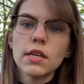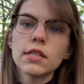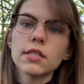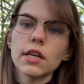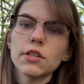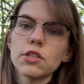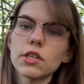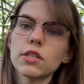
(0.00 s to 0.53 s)

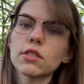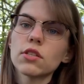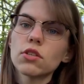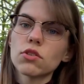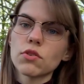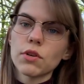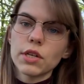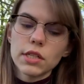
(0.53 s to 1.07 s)
such as the
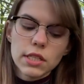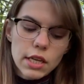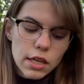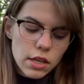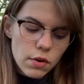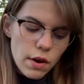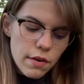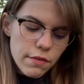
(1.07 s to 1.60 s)
stories that
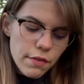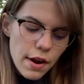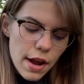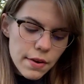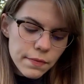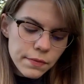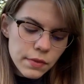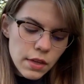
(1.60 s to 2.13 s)
you have
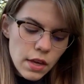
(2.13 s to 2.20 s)
read.